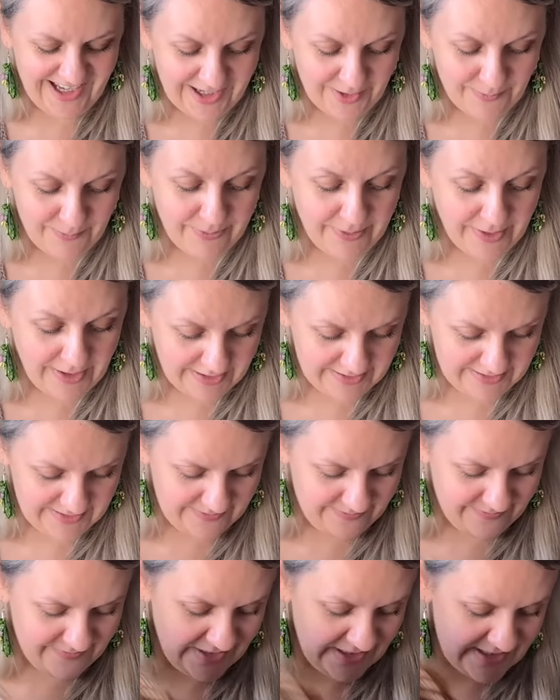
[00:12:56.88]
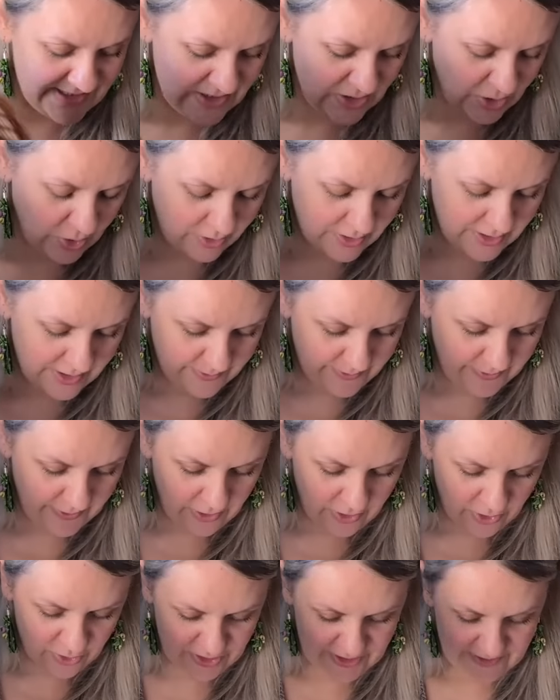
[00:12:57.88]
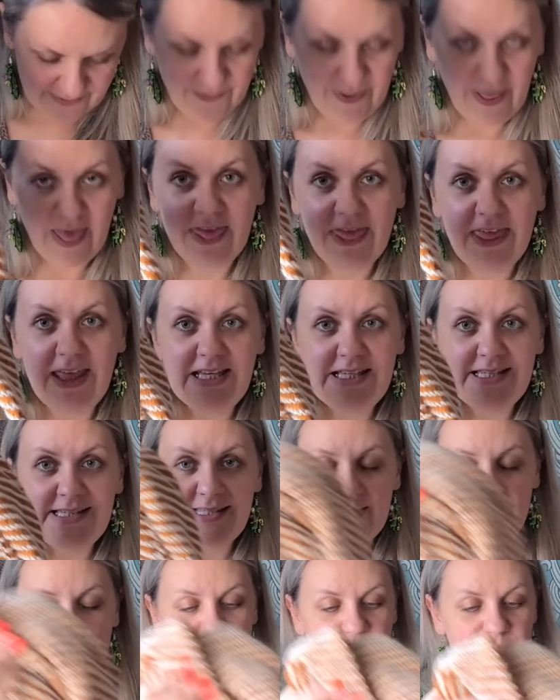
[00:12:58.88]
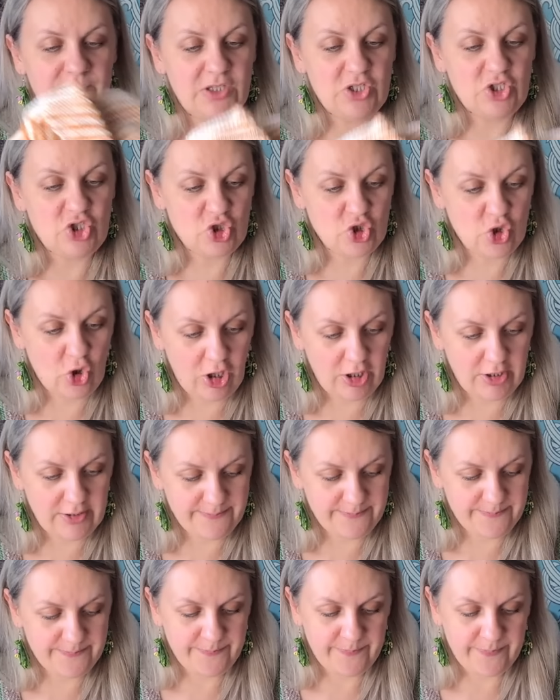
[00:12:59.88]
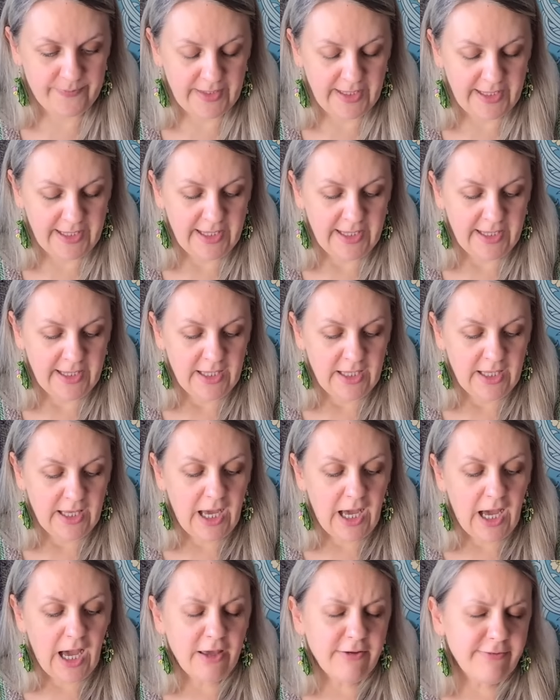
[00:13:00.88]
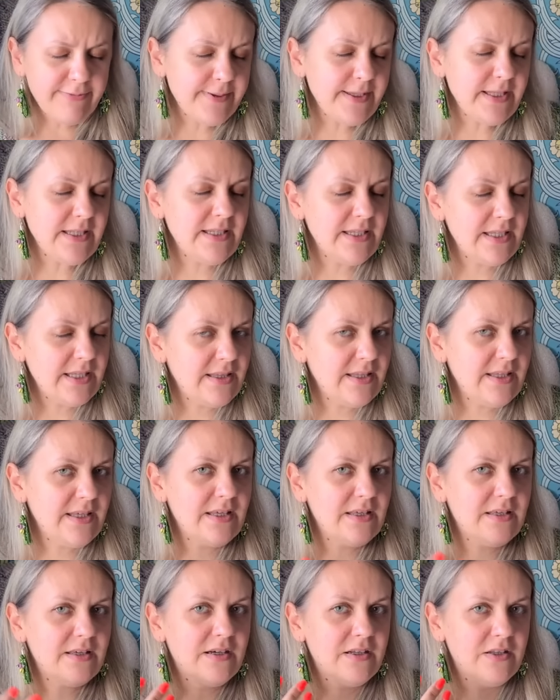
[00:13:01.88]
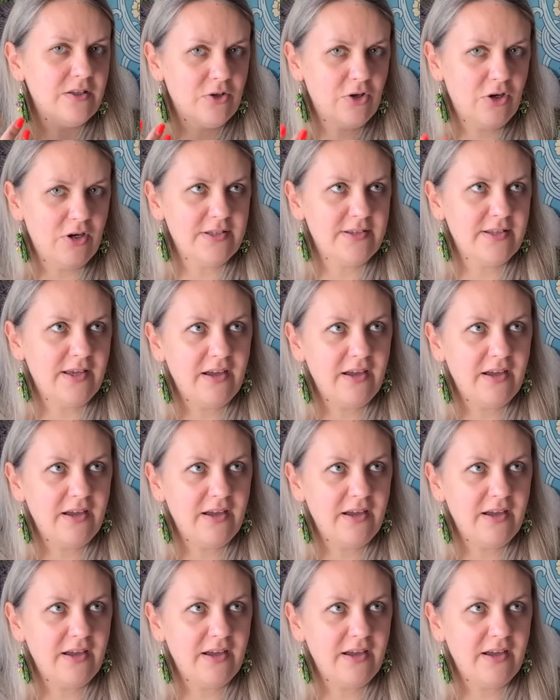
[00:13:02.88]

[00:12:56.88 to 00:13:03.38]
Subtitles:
But let's talk about this, the shawl. I've been knitting a lot.